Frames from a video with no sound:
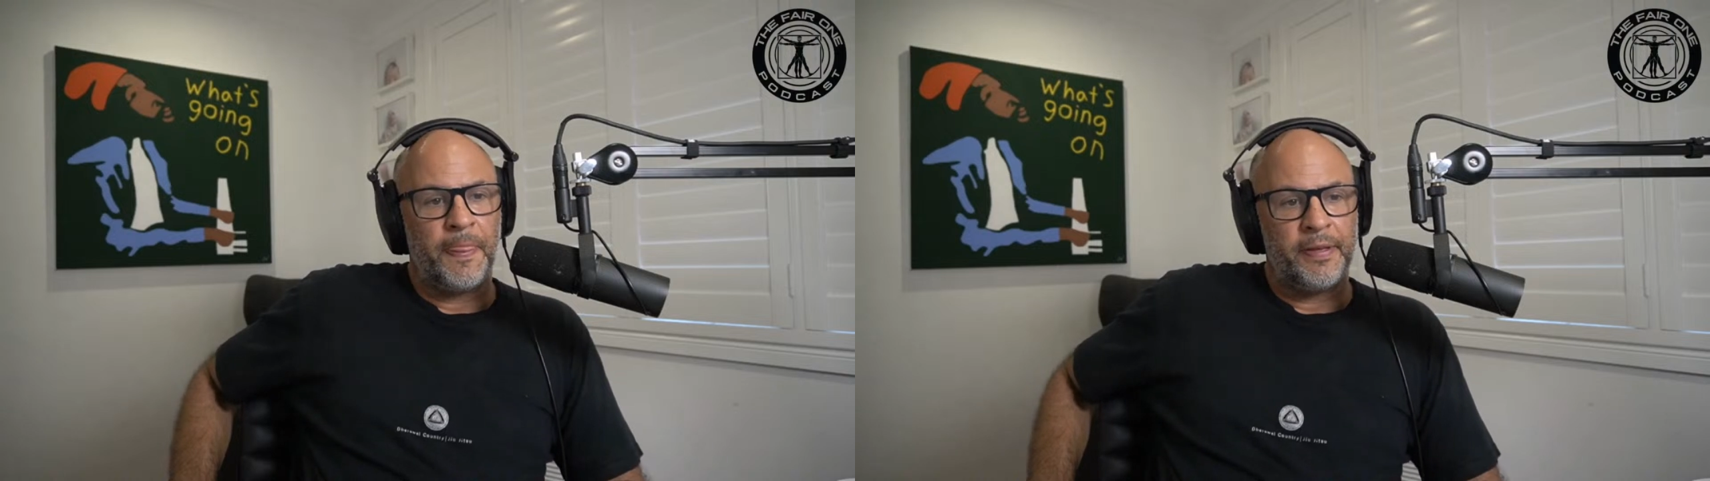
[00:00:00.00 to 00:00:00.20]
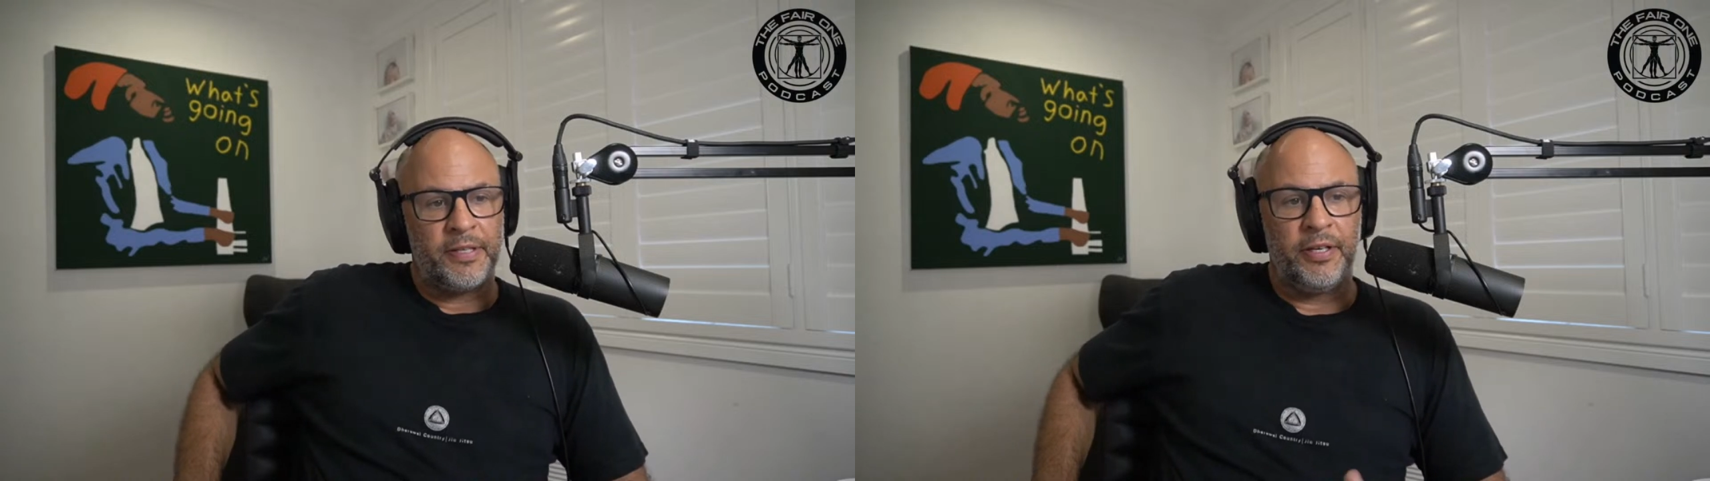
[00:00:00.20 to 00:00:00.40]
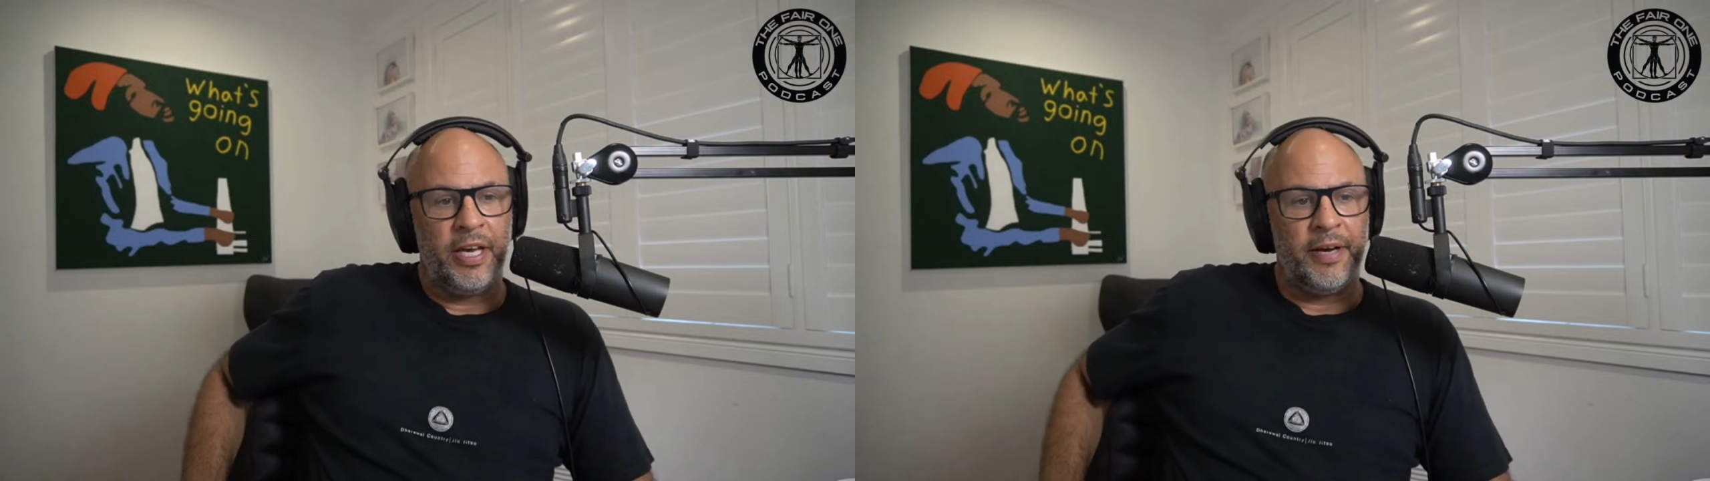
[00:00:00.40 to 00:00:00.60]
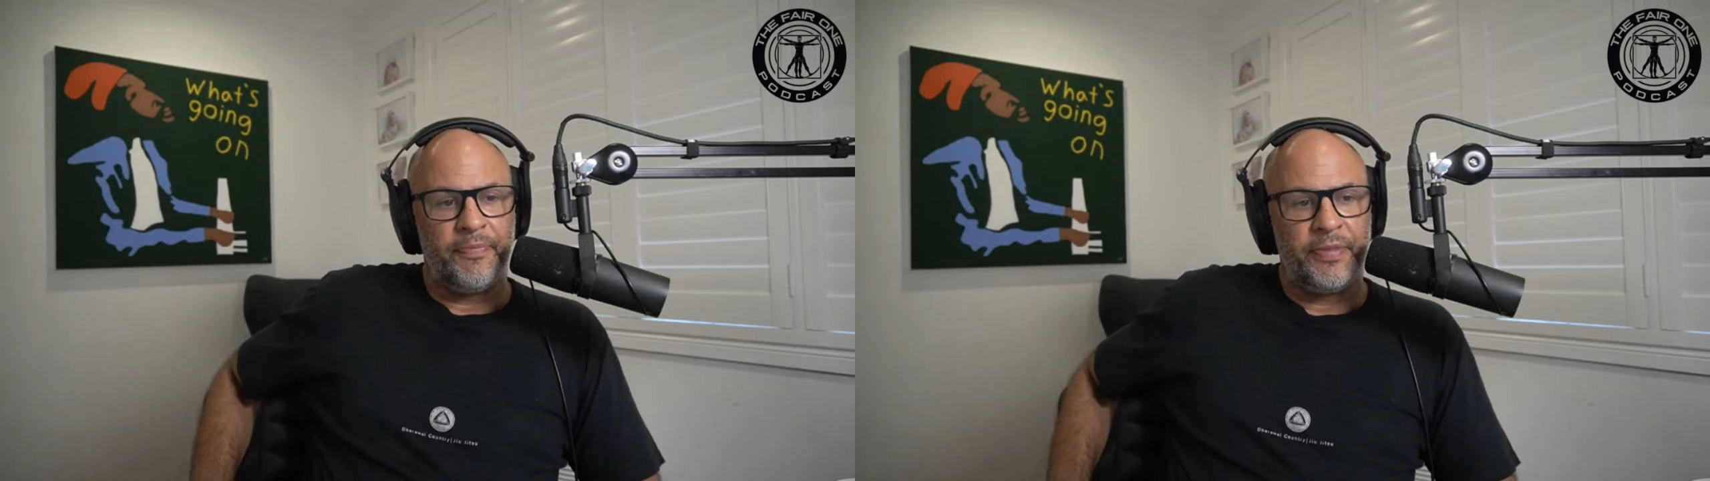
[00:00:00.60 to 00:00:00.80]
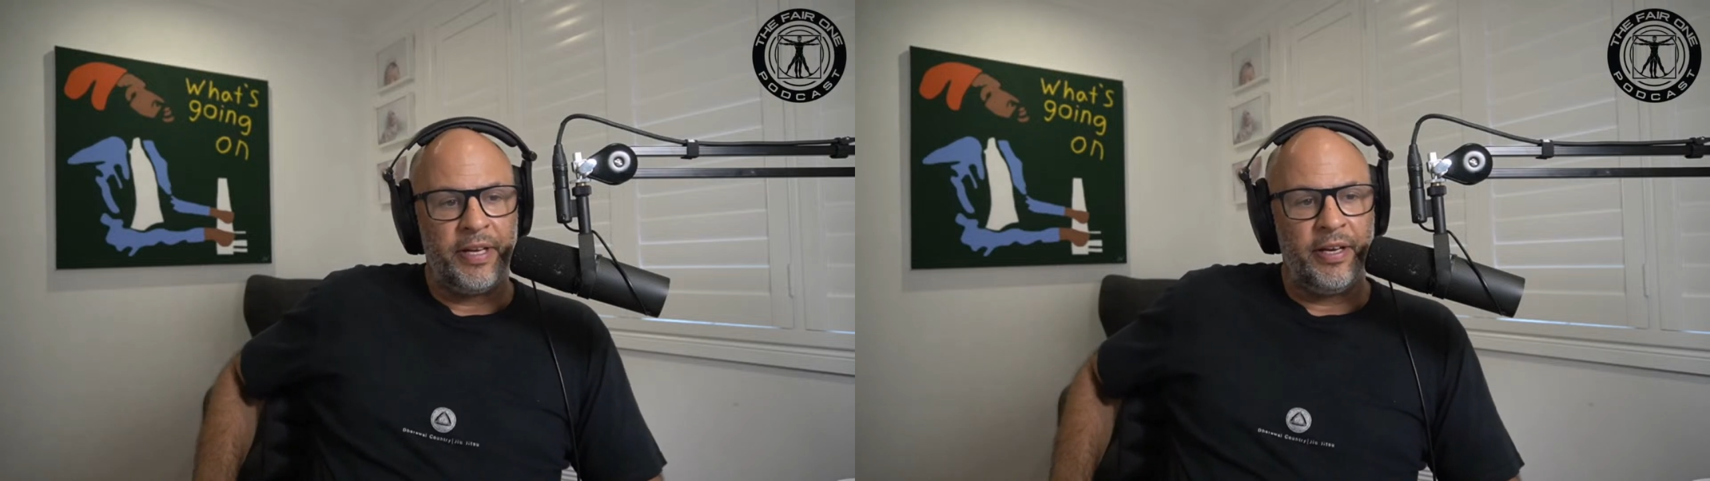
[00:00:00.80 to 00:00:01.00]
So yeah,
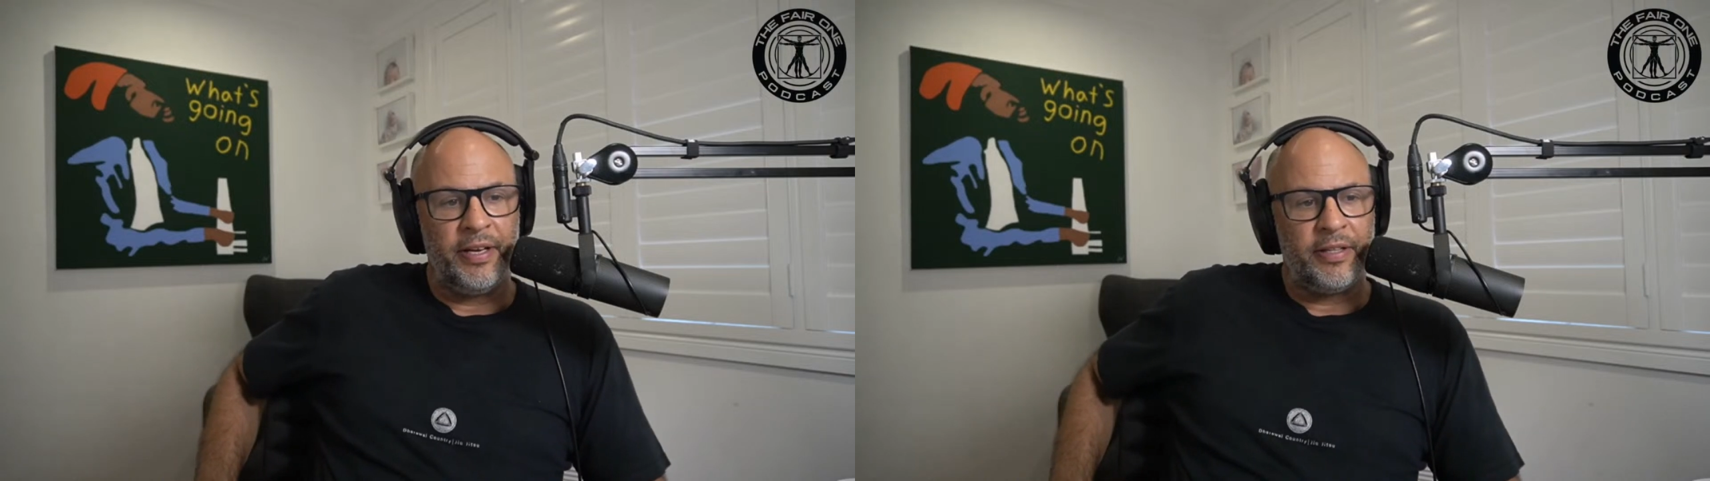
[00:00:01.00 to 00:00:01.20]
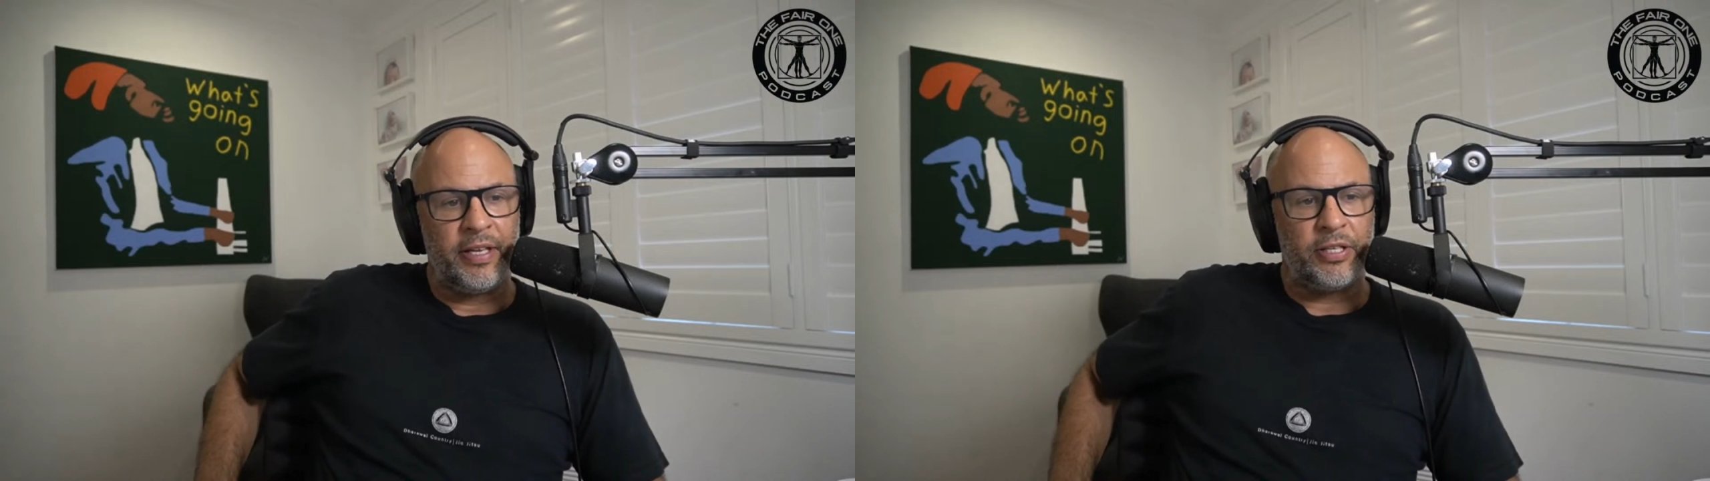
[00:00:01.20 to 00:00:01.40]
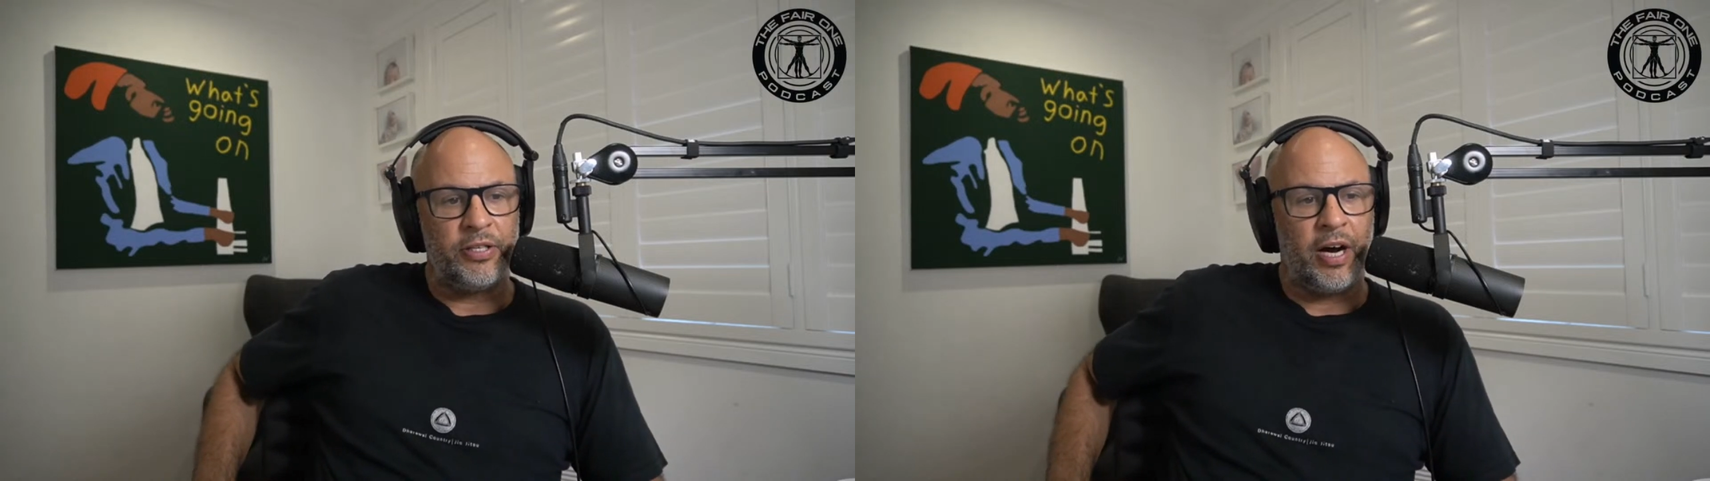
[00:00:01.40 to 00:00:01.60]
that's